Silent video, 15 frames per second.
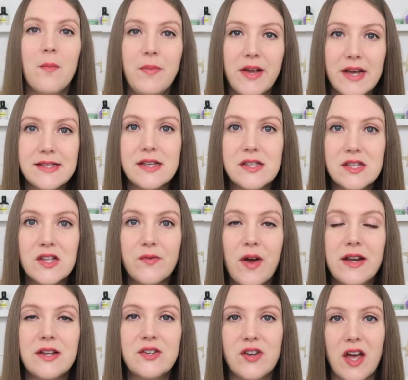because this is the
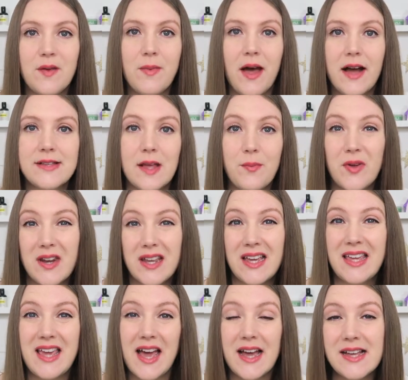Rise and Shine box, I'm going to
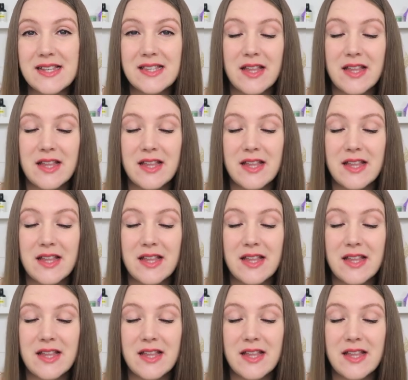guess